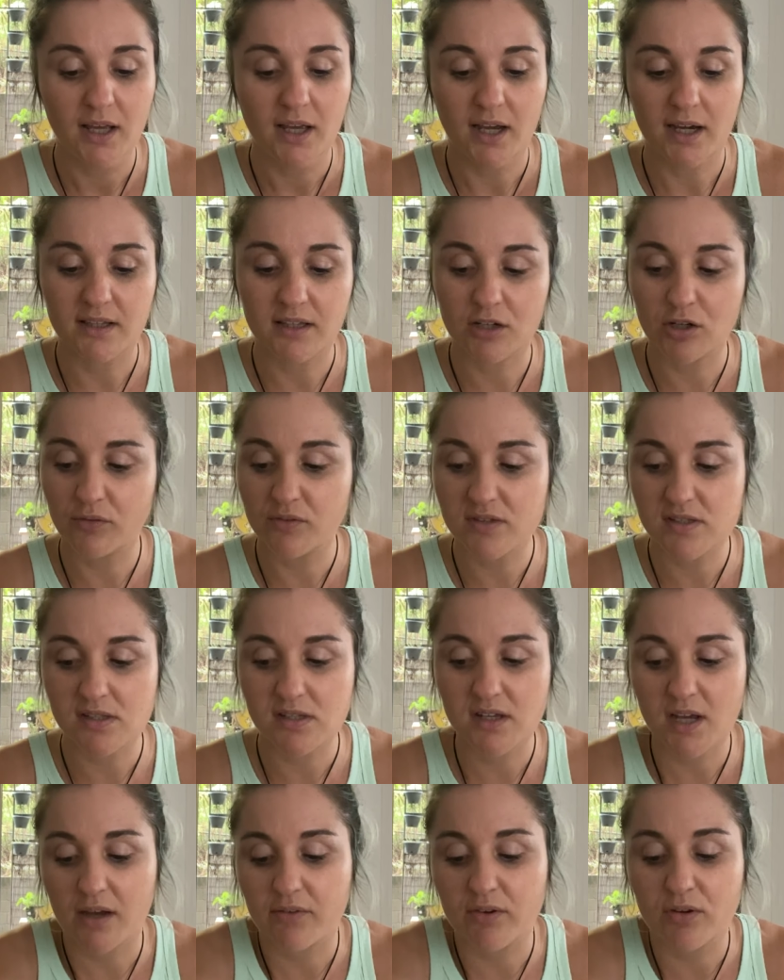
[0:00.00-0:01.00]
And then obviously
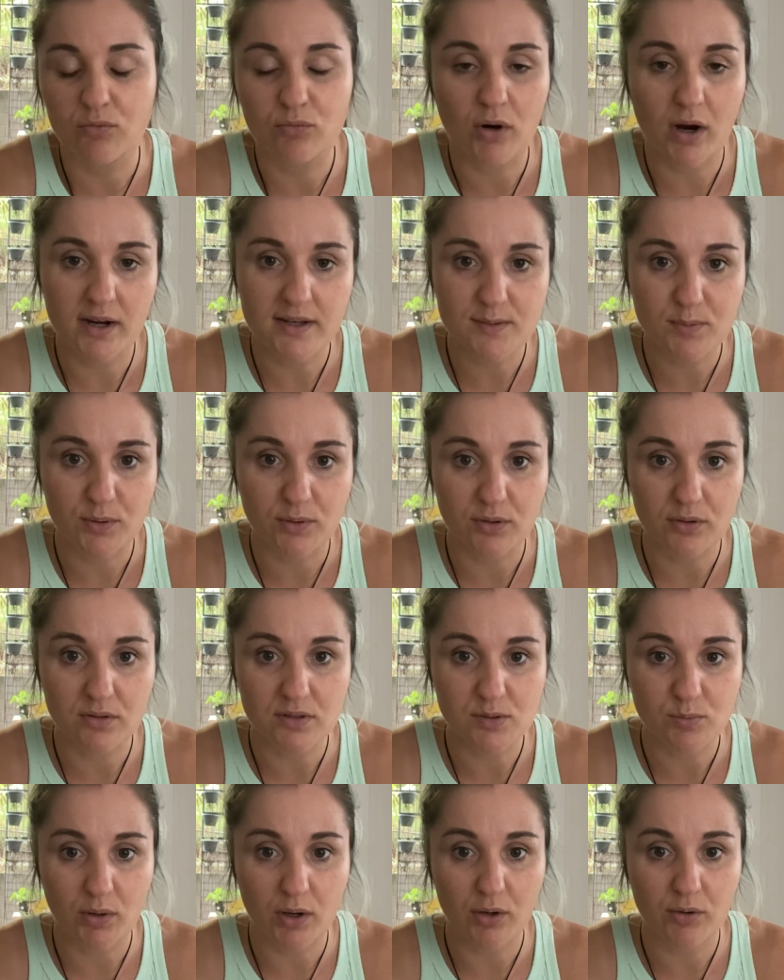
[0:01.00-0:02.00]
you're having rice with it
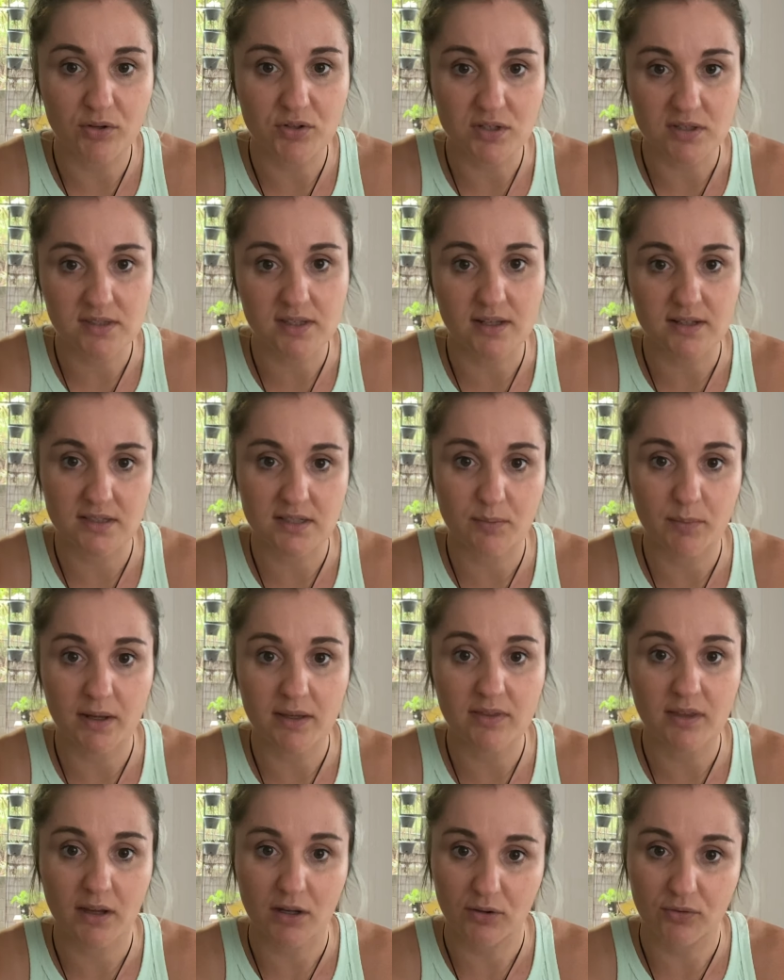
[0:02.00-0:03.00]
as well, and just
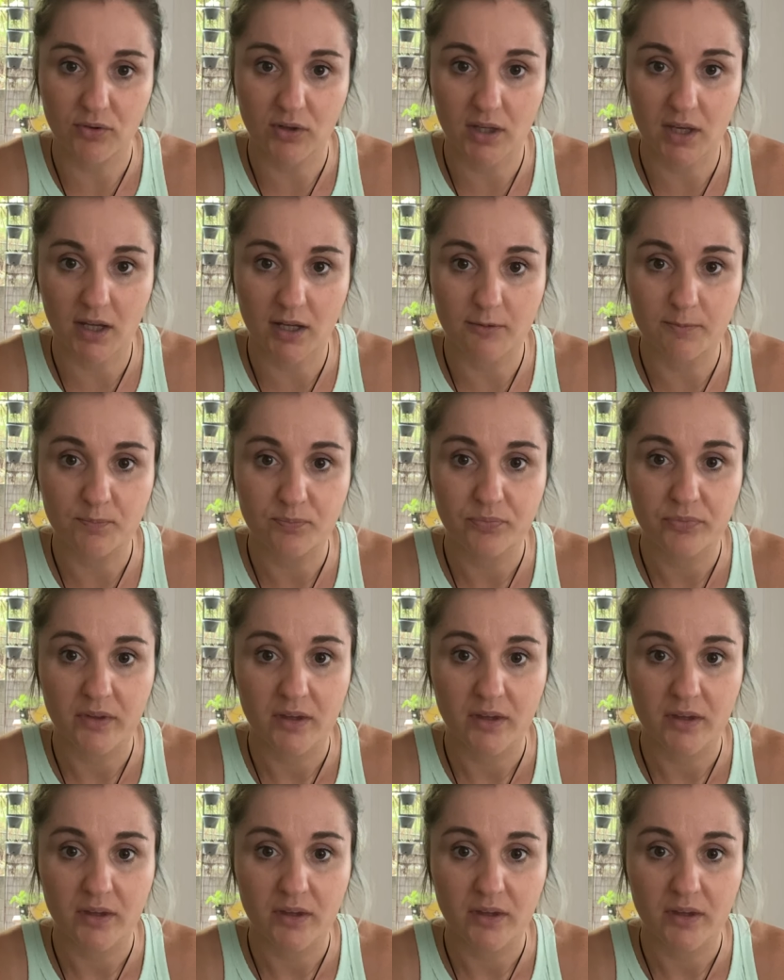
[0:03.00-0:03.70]
guesstimate that if you can.